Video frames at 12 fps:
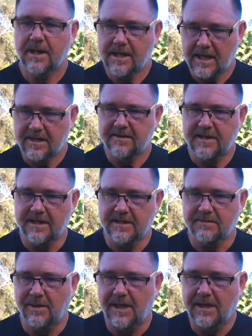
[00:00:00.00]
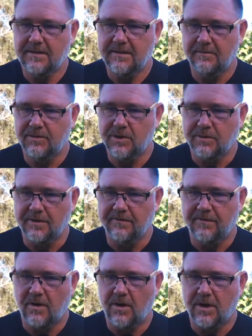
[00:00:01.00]
Okay, thanks, Mark. I'm
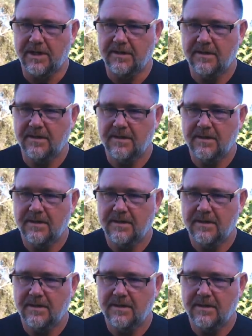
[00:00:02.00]
doing fine.